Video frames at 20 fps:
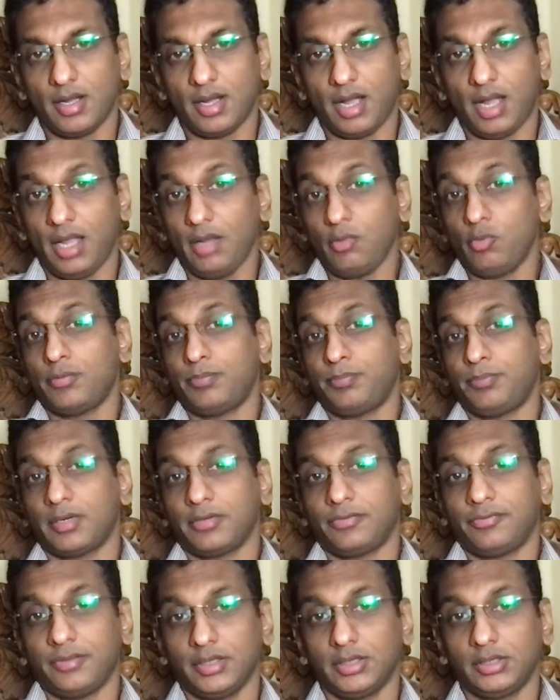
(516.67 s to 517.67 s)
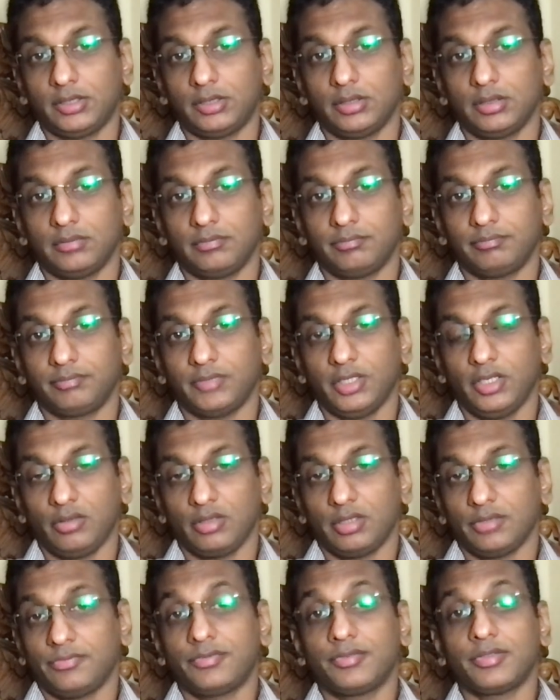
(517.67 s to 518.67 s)
I would prefer
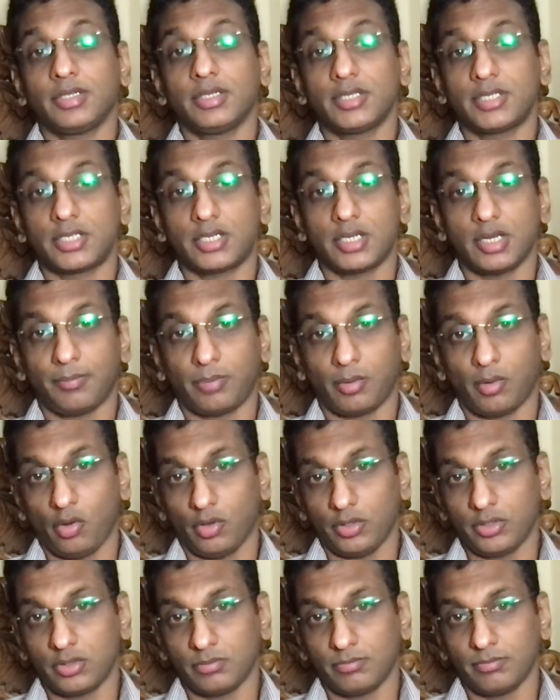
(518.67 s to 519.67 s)
the first approach